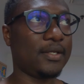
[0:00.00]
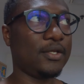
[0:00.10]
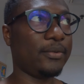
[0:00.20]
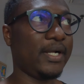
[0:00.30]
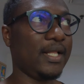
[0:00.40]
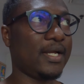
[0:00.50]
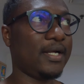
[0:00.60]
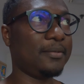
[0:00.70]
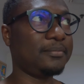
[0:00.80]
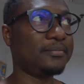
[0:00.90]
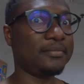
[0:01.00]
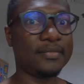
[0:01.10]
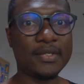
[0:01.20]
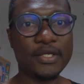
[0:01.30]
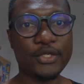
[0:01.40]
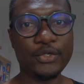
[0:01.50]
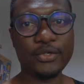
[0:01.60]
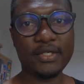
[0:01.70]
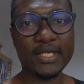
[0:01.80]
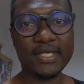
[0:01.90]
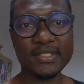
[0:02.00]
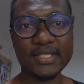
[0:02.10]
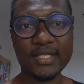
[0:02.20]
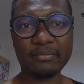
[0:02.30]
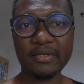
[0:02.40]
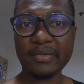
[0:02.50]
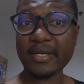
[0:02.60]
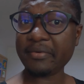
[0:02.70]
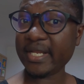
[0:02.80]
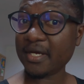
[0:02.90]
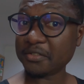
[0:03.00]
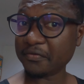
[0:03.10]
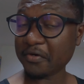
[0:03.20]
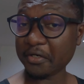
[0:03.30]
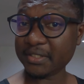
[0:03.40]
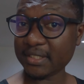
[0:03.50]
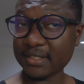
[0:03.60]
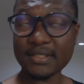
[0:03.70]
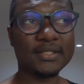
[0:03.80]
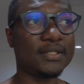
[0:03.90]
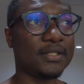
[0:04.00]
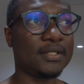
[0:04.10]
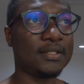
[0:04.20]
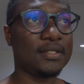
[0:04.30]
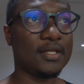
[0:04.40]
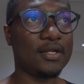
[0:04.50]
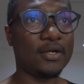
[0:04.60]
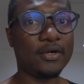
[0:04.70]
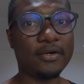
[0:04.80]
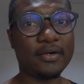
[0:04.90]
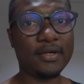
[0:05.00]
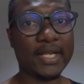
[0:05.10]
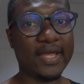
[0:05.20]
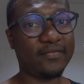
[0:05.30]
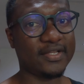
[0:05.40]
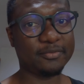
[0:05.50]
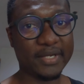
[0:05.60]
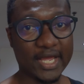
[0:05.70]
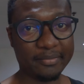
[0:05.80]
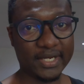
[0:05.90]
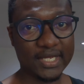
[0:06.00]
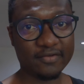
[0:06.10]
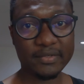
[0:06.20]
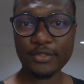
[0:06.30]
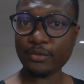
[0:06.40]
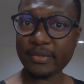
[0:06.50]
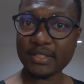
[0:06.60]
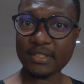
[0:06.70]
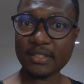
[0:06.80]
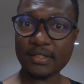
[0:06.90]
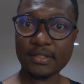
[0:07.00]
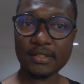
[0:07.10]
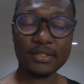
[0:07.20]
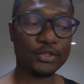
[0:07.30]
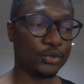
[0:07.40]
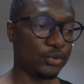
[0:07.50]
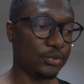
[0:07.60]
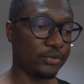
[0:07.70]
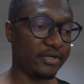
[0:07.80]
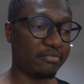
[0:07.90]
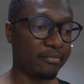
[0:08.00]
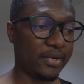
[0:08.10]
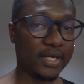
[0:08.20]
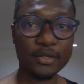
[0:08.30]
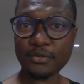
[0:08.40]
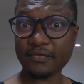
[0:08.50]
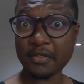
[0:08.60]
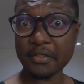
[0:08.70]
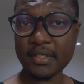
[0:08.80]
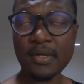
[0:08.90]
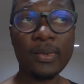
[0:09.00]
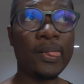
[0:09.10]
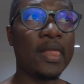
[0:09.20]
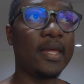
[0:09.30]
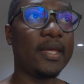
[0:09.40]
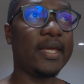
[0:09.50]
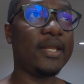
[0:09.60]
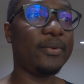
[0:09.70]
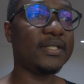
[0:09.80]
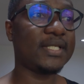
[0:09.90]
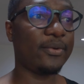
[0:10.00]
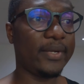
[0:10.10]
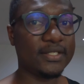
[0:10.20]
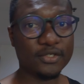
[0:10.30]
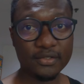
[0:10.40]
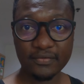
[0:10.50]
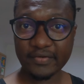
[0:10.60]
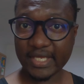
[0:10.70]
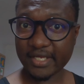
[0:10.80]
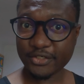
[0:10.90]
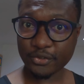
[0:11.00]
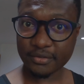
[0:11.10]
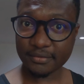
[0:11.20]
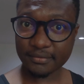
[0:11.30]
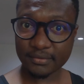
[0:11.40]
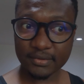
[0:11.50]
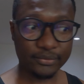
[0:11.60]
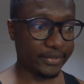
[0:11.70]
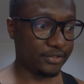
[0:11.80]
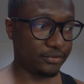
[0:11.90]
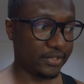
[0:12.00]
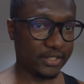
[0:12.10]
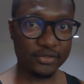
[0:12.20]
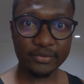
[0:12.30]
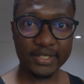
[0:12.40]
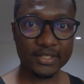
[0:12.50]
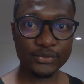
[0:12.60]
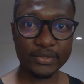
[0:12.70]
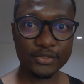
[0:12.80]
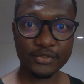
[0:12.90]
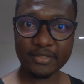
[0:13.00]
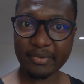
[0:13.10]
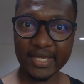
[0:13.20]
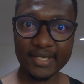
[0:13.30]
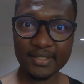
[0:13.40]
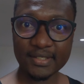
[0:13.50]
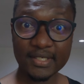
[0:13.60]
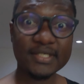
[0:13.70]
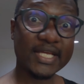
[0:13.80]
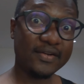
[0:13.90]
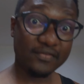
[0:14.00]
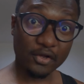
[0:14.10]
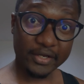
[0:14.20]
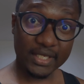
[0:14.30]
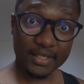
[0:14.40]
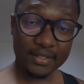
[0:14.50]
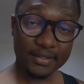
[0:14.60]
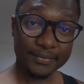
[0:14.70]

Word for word: You're welcome. You could clearly tell maybe I ran out of content, or life has been happening. I've been too busy to remember how to vlog. Anyways, I went on vacation, went to the US, went to Japan tried vlogging,